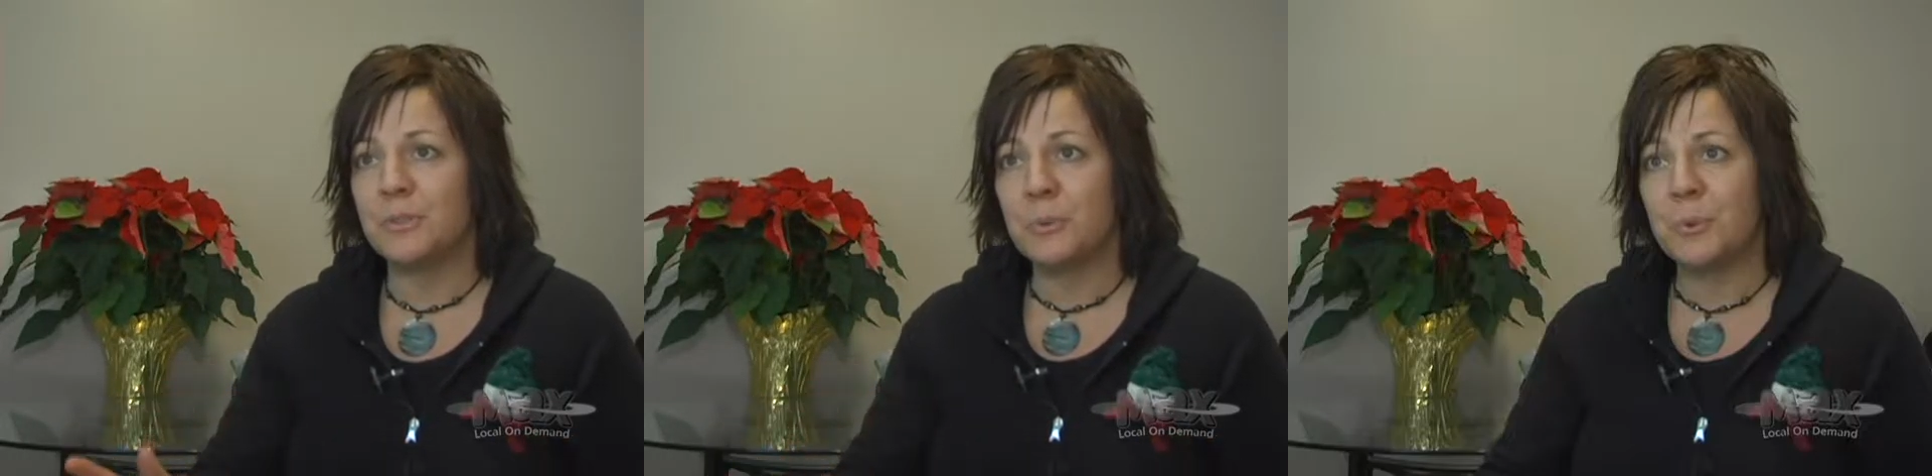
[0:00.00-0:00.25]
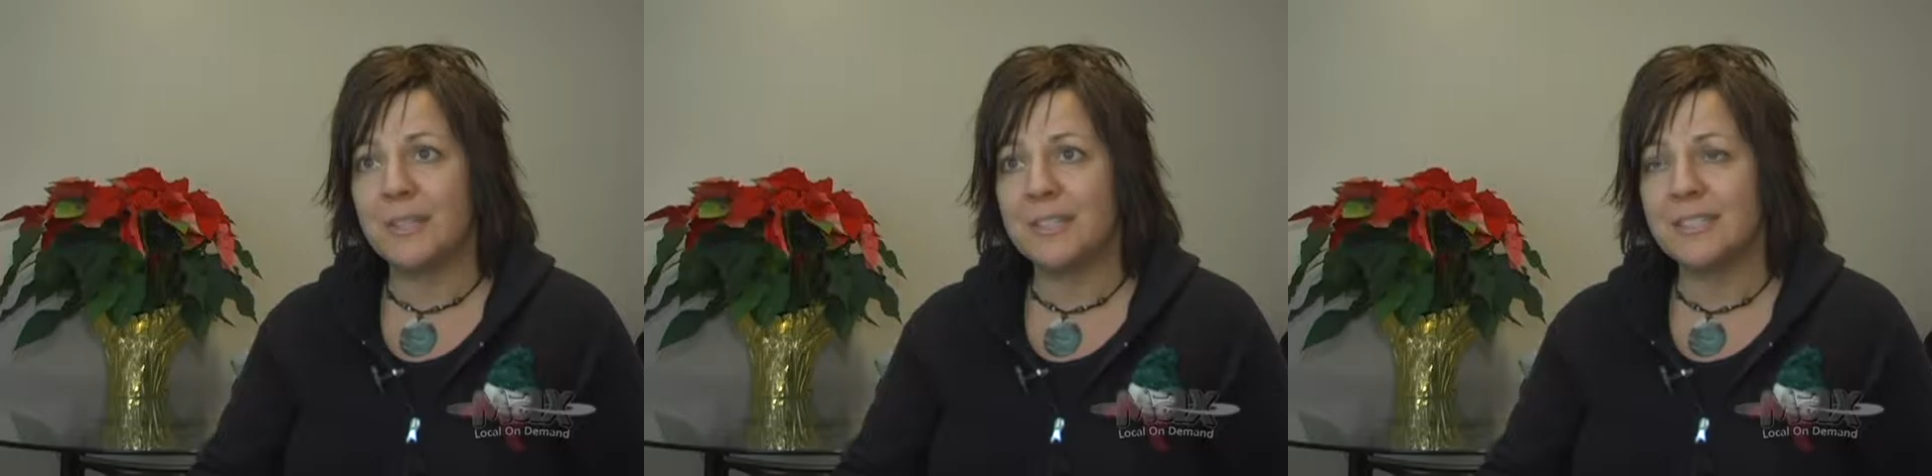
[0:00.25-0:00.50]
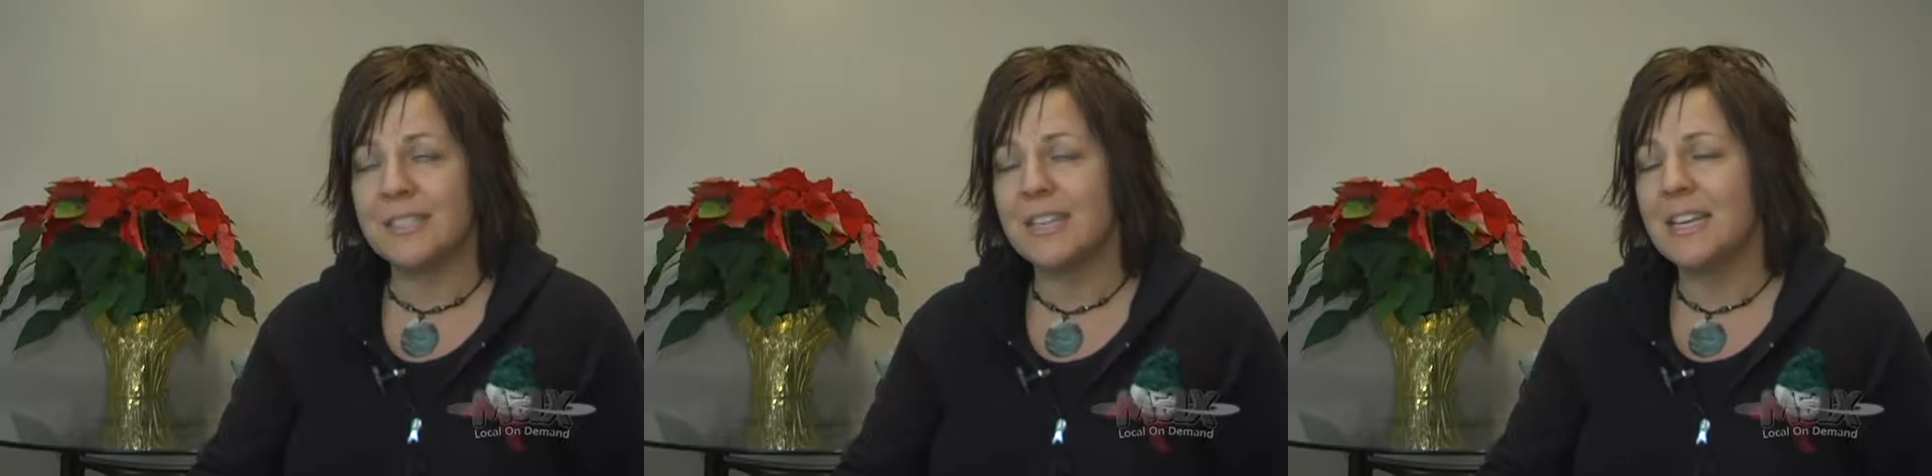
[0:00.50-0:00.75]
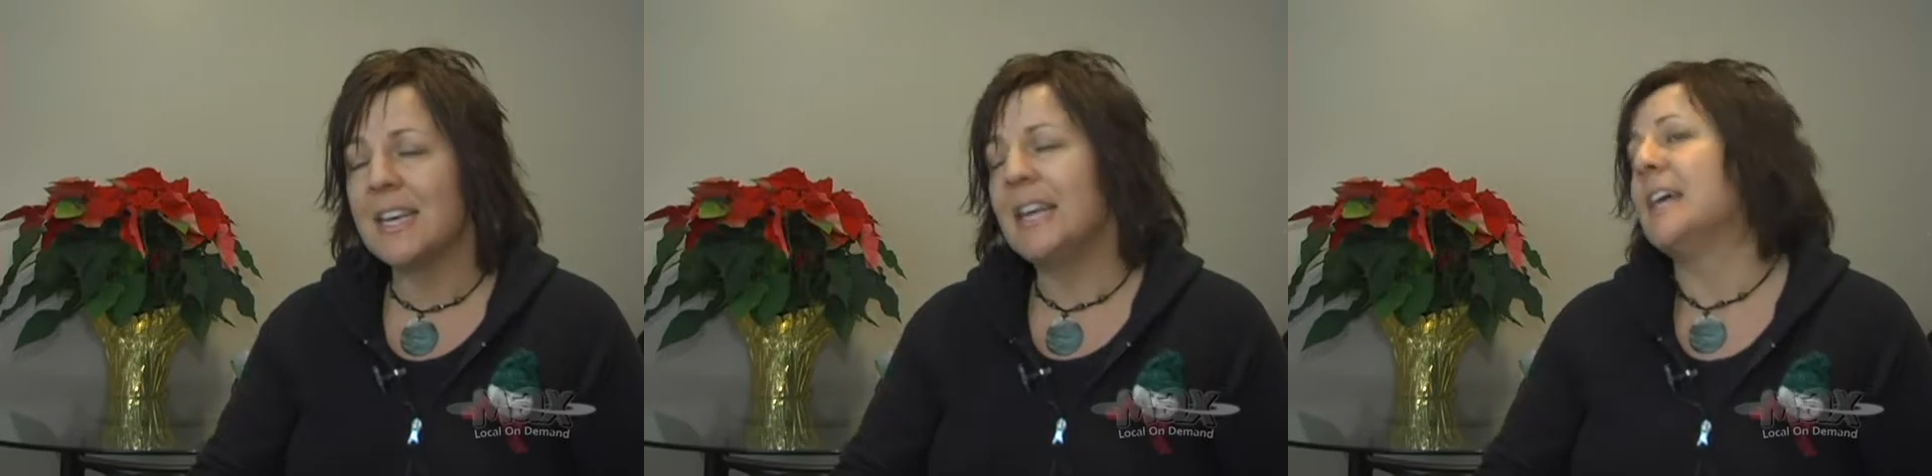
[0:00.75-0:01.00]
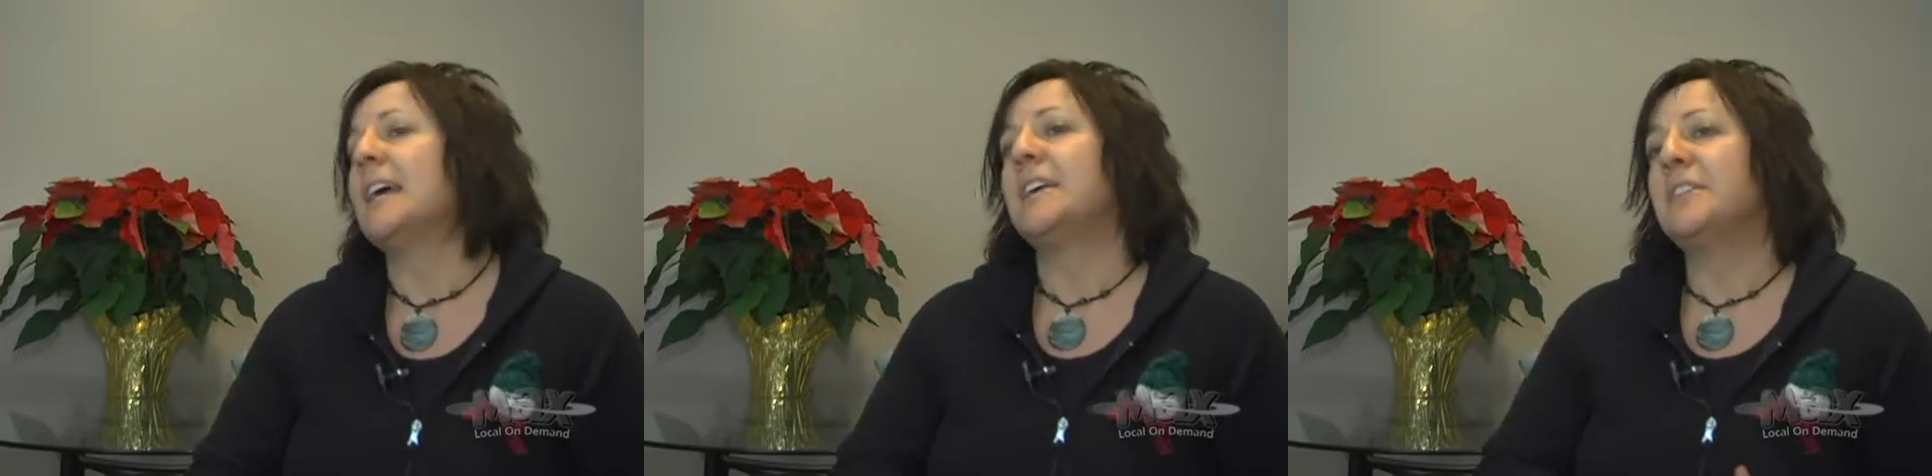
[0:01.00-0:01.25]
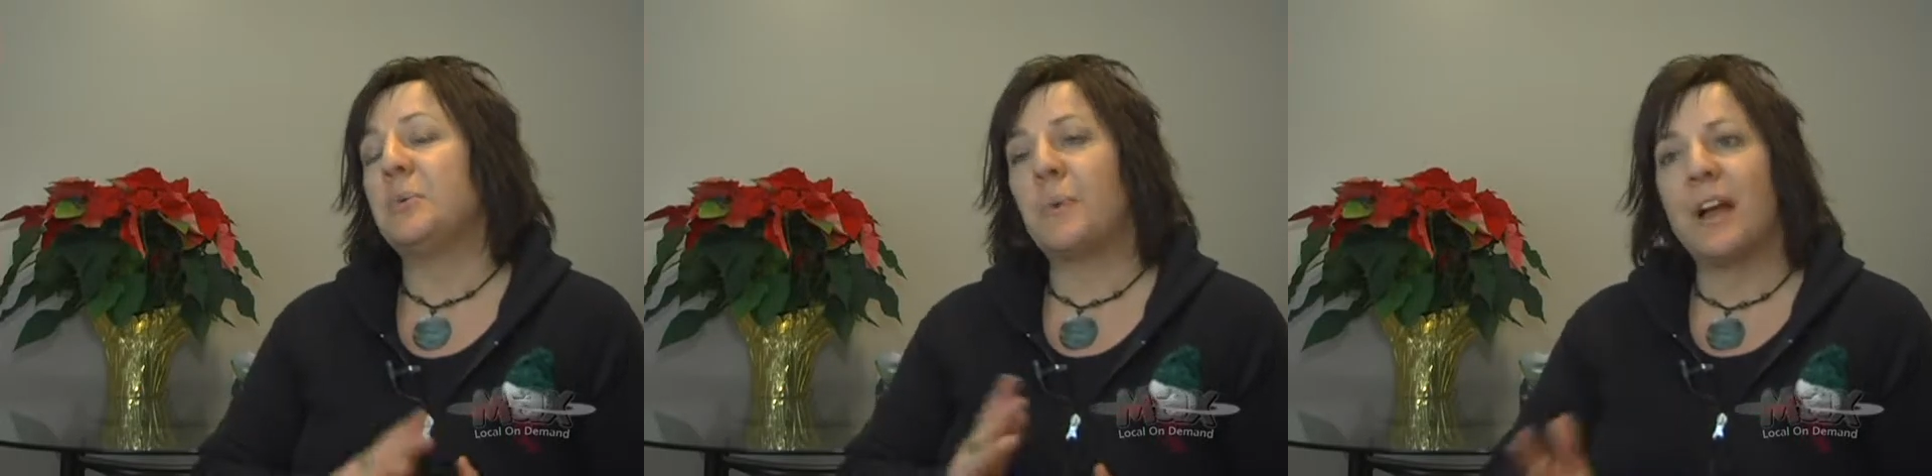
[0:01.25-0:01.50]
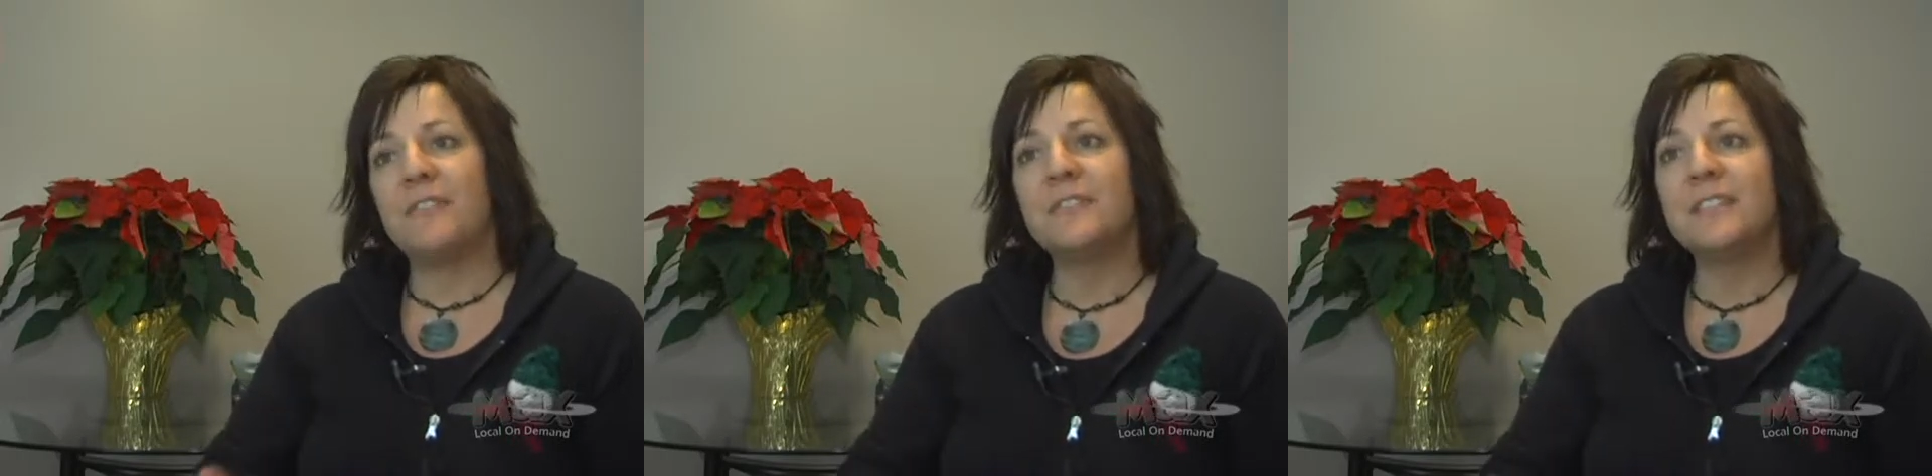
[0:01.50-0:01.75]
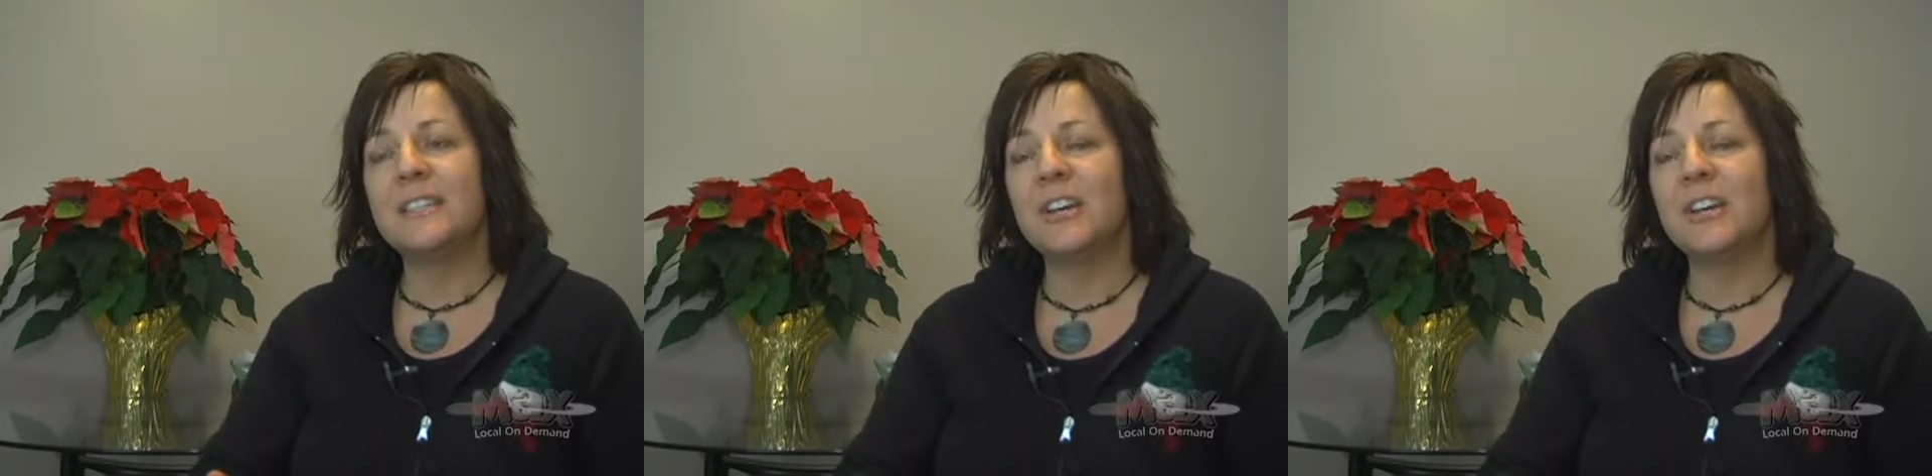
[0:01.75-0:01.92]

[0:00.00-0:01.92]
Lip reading: quilt and they raffle it